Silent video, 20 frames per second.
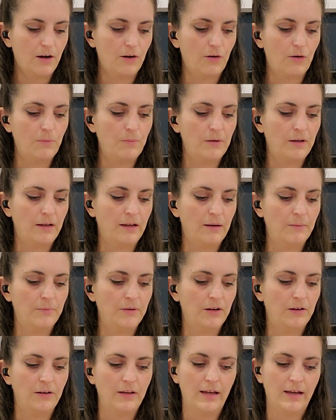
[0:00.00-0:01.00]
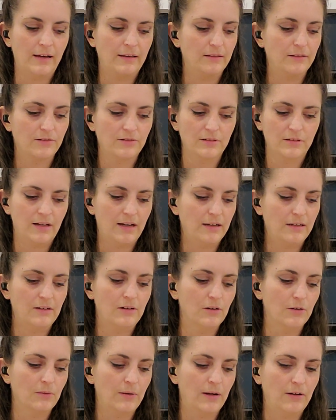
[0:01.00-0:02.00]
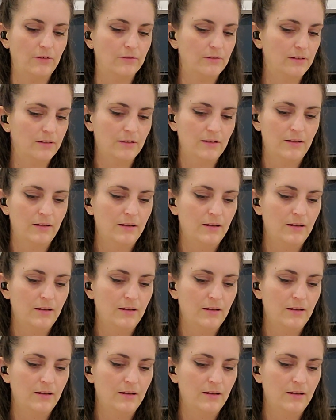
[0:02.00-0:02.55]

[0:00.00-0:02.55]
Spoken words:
are opening up here. Yeah, there's a lot here around.